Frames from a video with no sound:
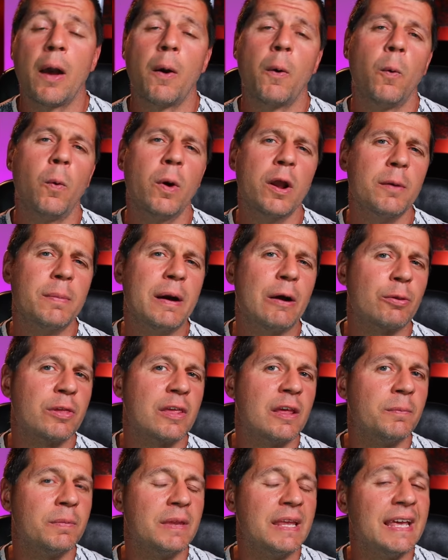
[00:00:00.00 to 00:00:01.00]
What about
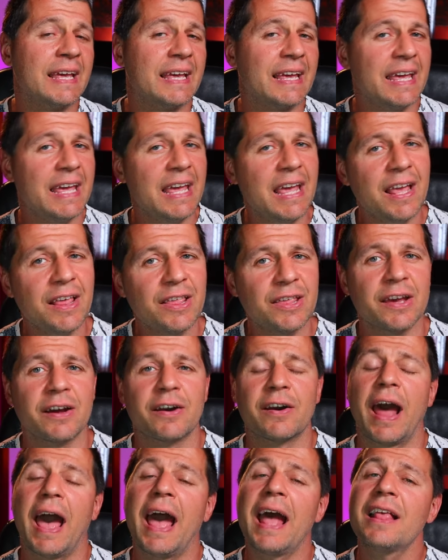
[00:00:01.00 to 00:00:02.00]
something
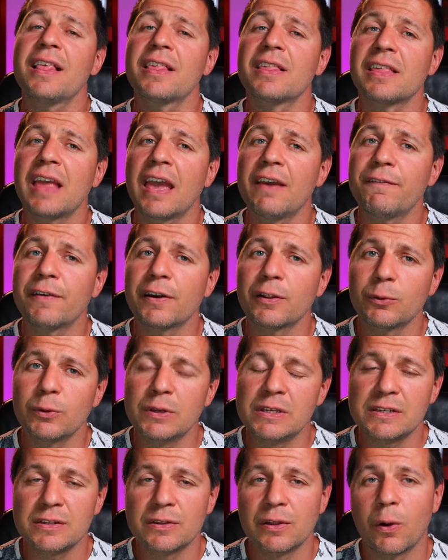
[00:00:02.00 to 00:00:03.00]
easier and safer to
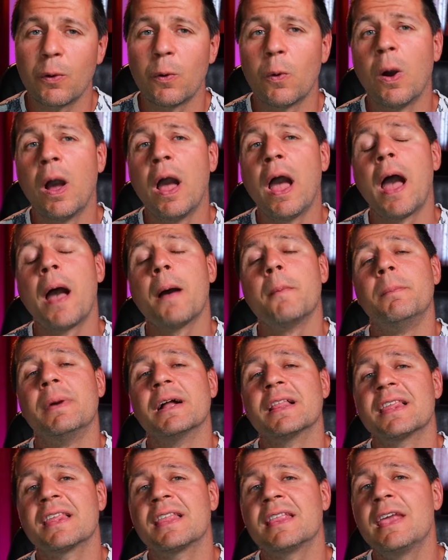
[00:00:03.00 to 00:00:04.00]
install,
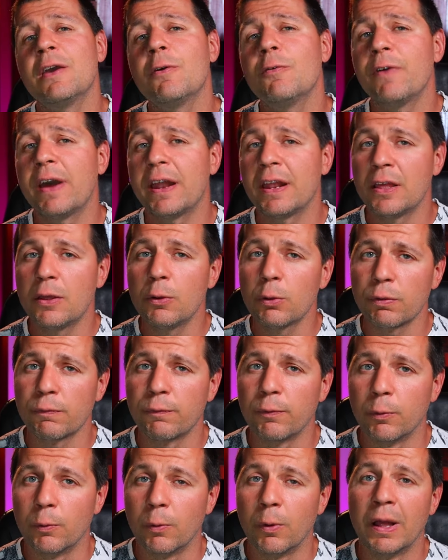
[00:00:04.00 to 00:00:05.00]
but still very
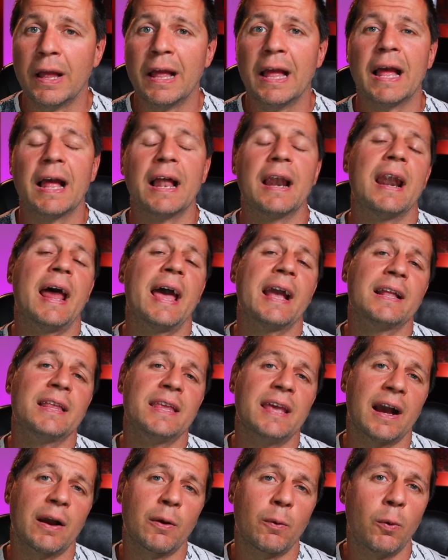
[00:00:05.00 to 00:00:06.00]
useful, like
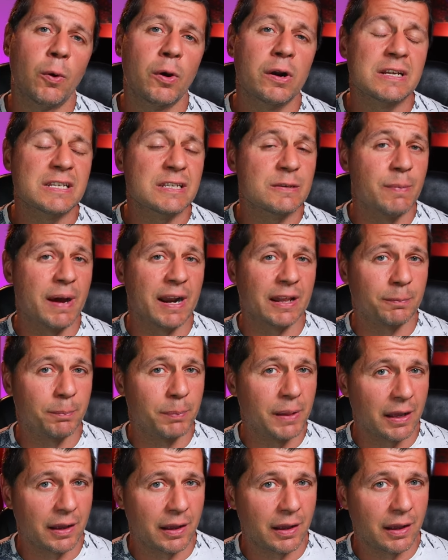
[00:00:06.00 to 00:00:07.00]
the Aqara smart plug?